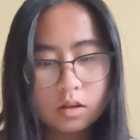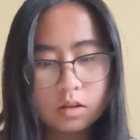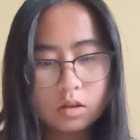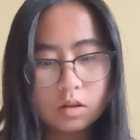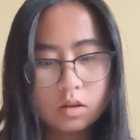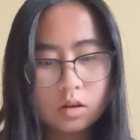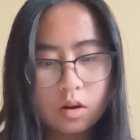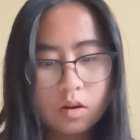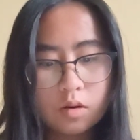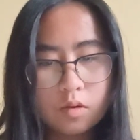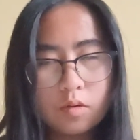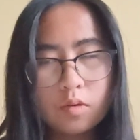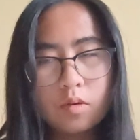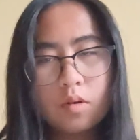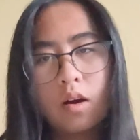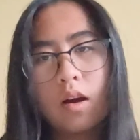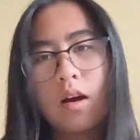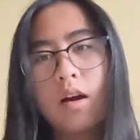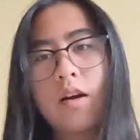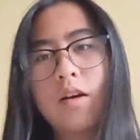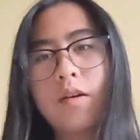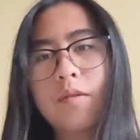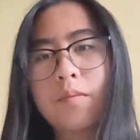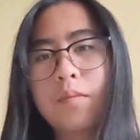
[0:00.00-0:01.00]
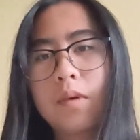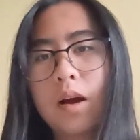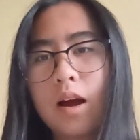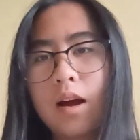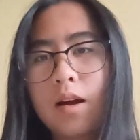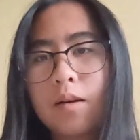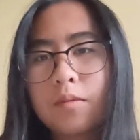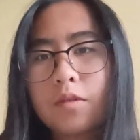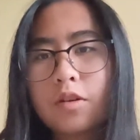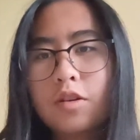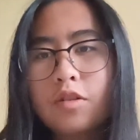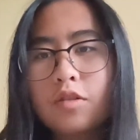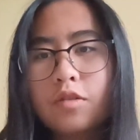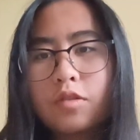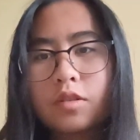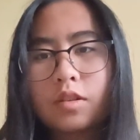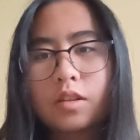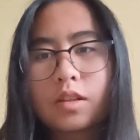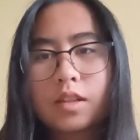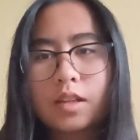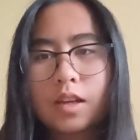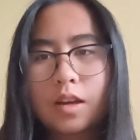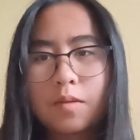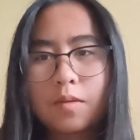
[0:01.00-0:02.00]
So um, I'm going
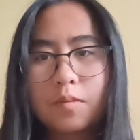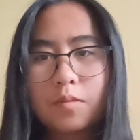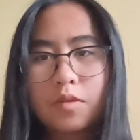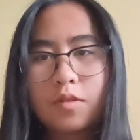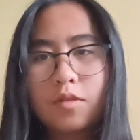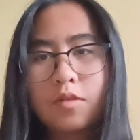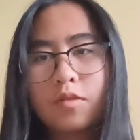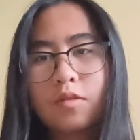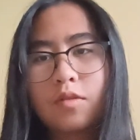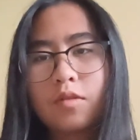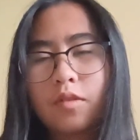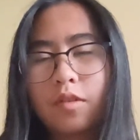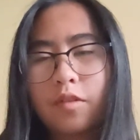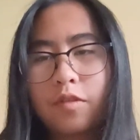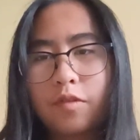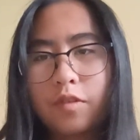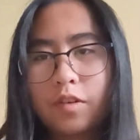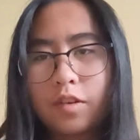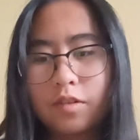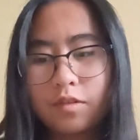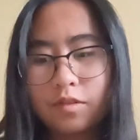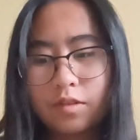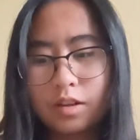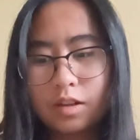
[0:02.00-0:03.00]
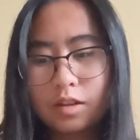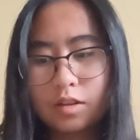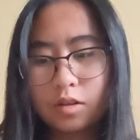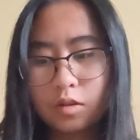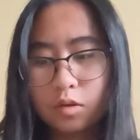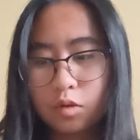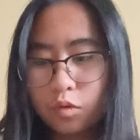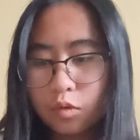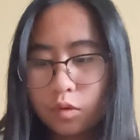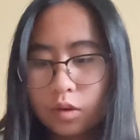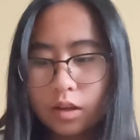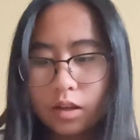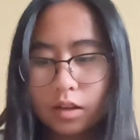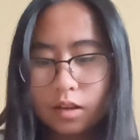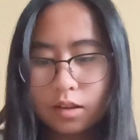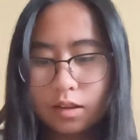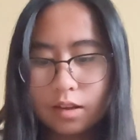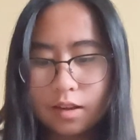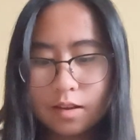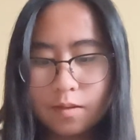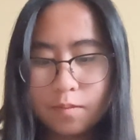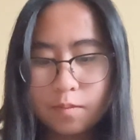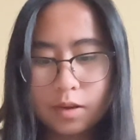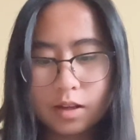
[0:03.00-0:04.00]
to skim through a few of these
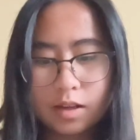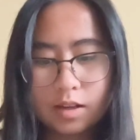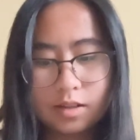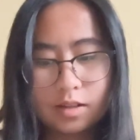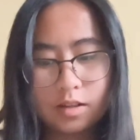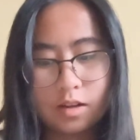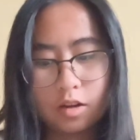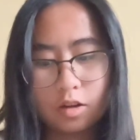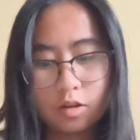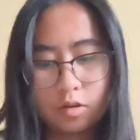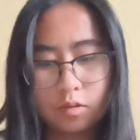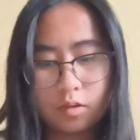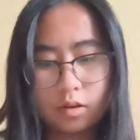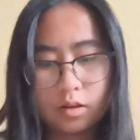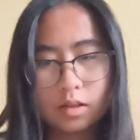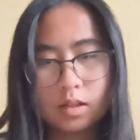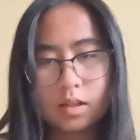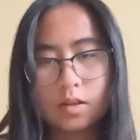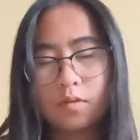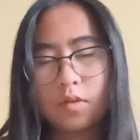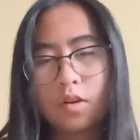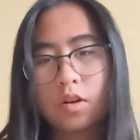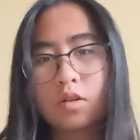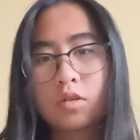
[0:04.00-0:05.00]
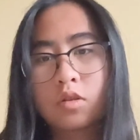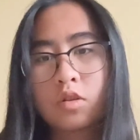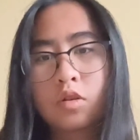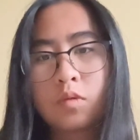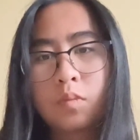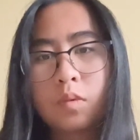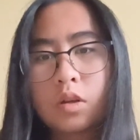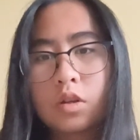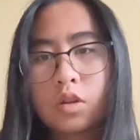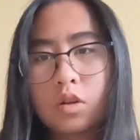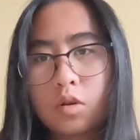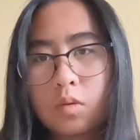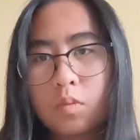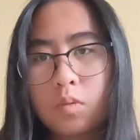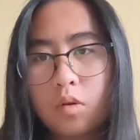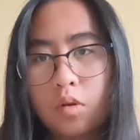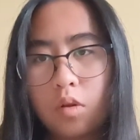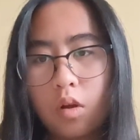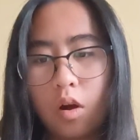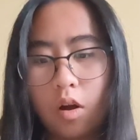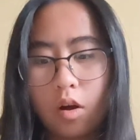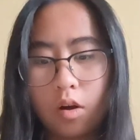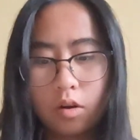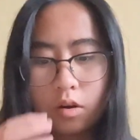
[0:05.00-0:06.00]
quickly because I don't want this video to be super
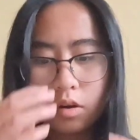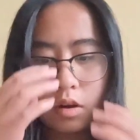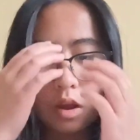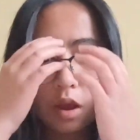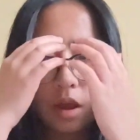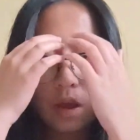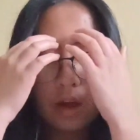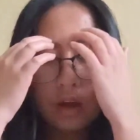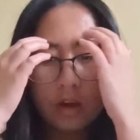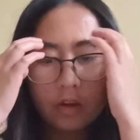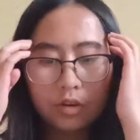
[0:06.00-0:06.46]
long.